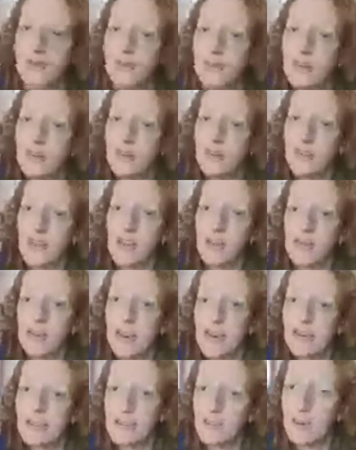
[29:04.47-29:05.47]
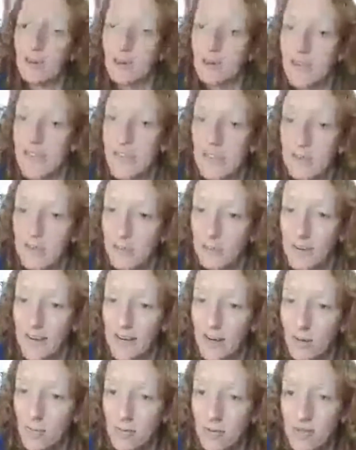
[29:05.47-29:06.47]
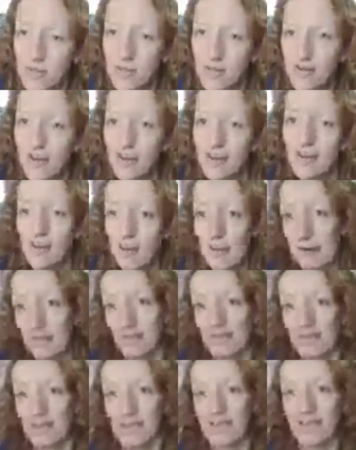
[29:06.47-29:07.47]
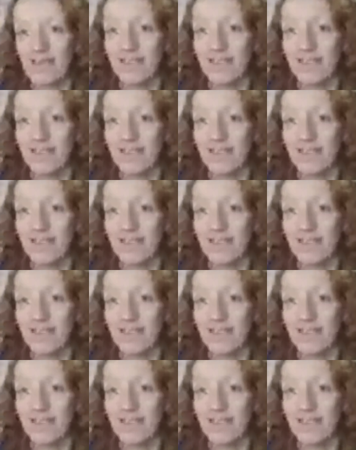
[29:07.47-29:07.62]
You're having a lesson on re-gripping clubs tonight, apparently.